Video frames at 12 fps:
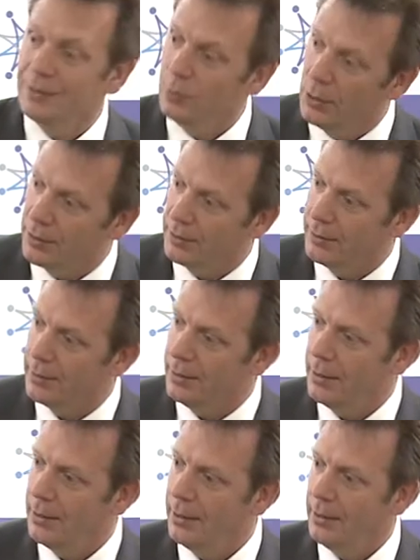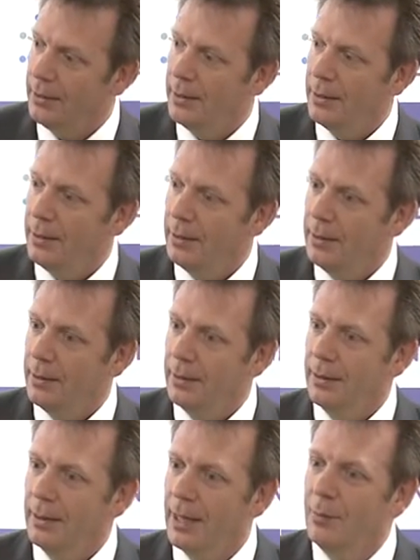what.
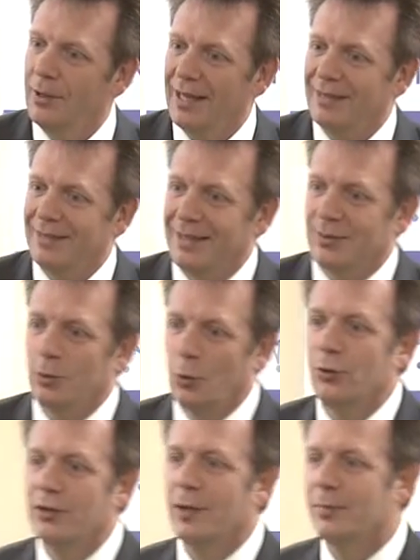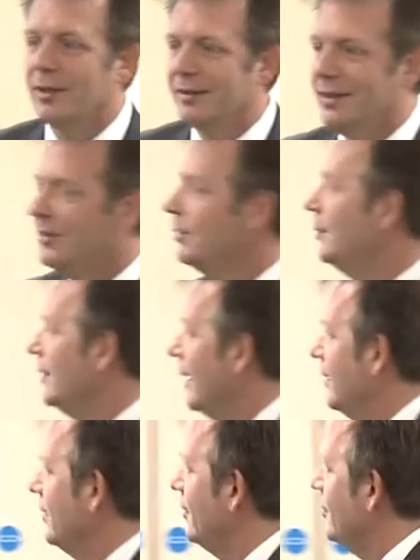But as a concept, it needs to be
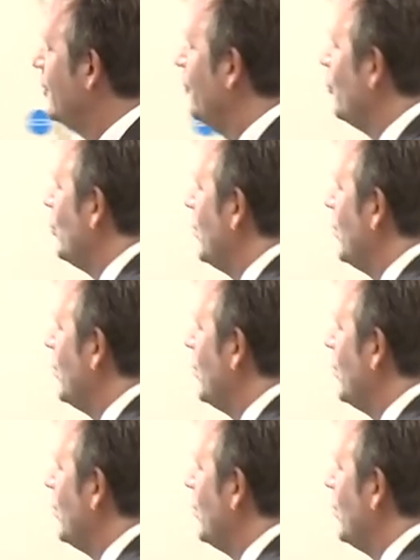there. This is the full